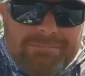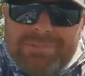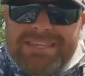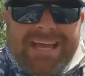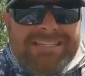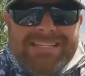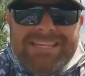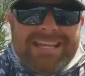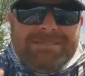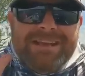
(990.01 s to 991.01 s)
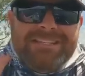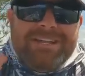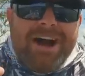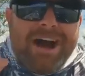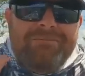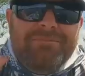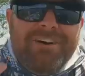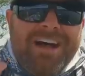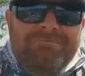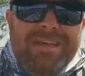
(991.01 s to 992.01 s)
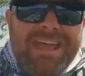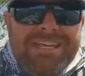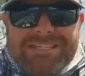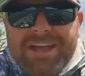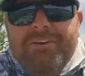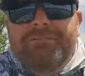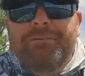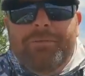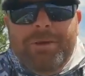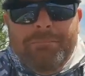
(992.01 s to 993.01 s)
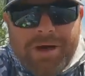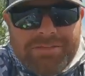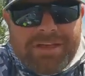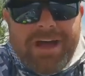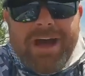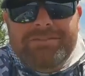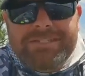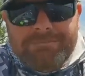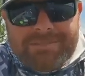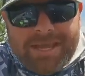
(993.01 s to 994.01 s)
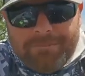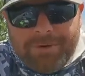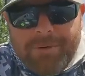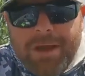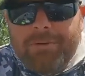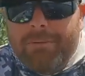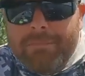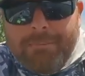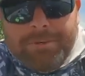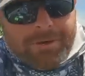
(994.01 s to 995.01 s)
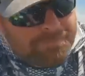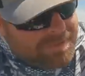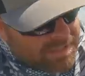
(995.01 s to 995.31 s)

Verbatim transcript: But that's it. That's my top five baits for the month of September. Remember,